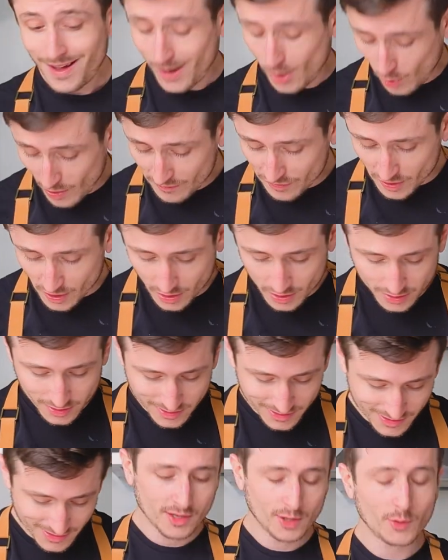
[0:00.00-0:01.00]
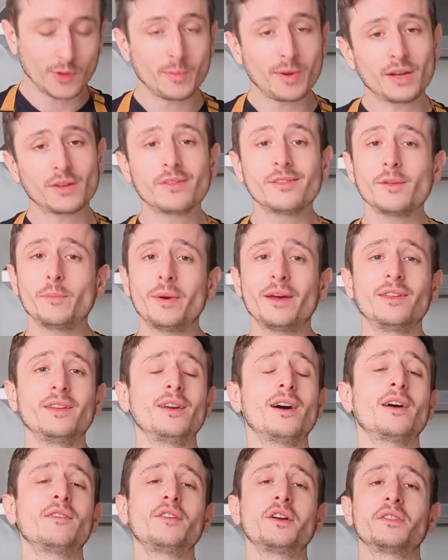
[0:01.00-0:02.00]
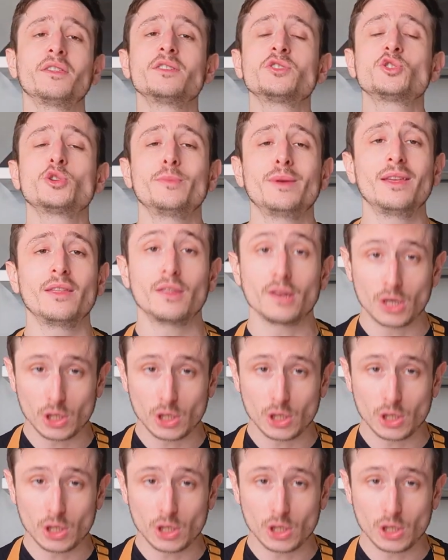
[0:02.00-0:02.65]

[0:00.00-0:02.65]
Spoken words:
However, going back to the petty, I find this to be the